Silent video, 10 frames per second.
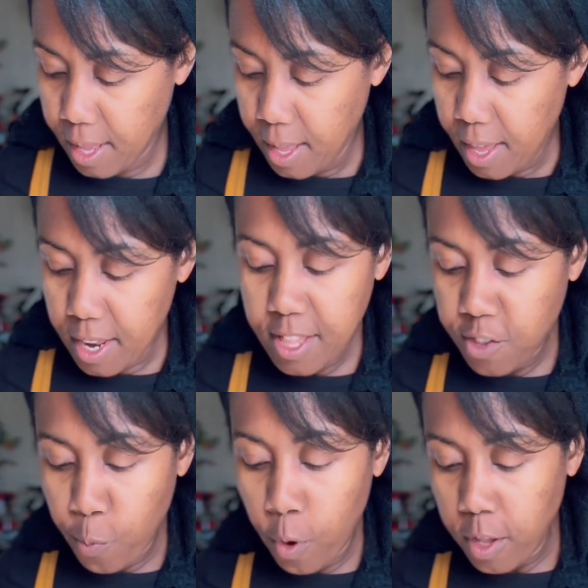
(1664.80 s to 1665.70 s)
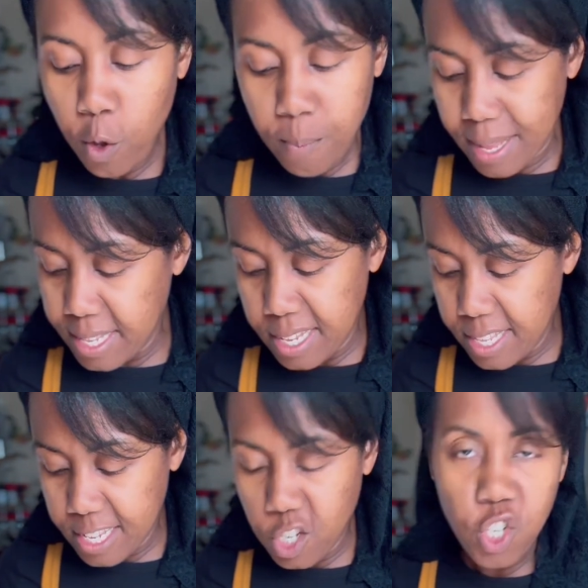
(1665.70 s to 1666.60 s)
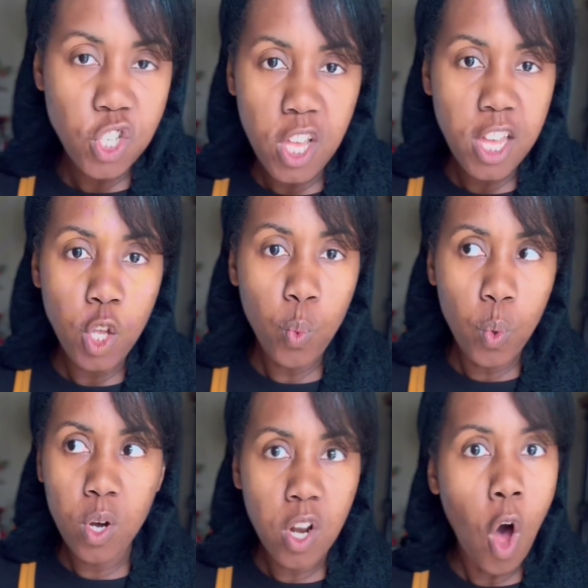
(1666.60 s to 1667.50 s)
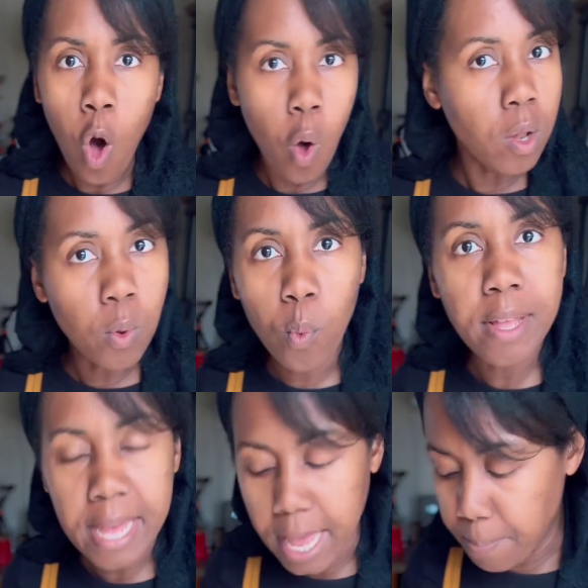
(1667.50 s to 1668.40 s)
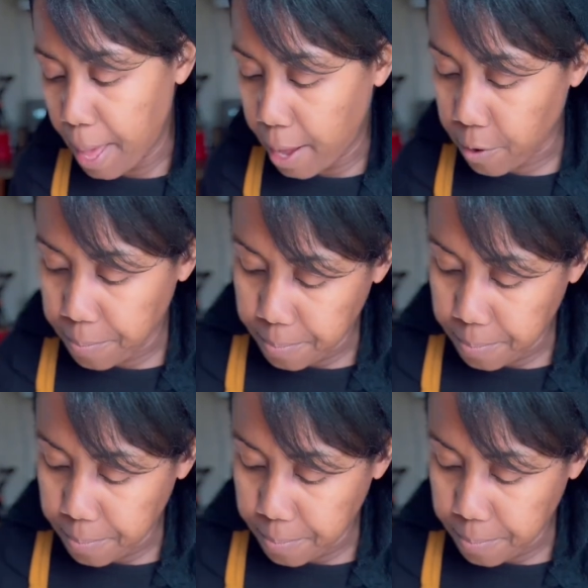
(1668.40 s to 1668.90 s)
And at this point, you're mixing this just like you would an all-in-one cake batter.